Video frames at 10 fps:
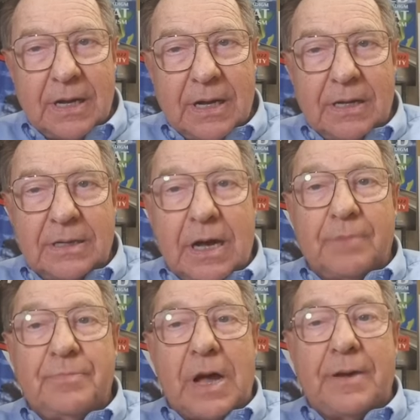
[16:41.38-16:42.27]

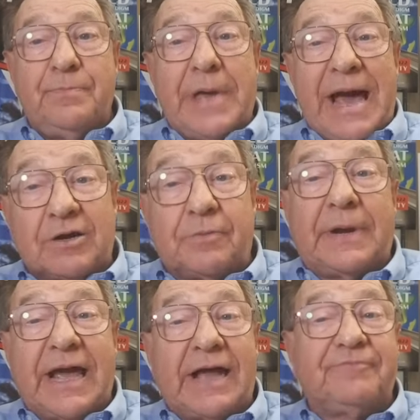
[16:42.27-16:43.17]
a battle
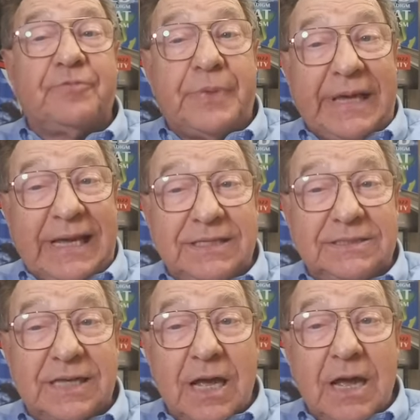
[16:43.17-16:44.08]
plan for
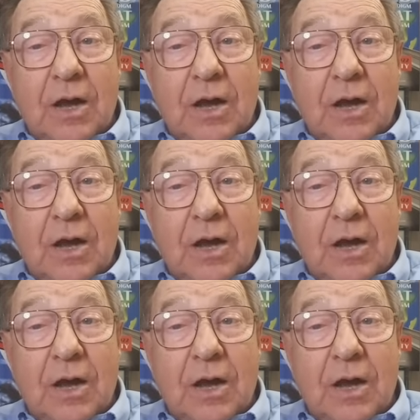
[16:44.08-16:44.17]
peace,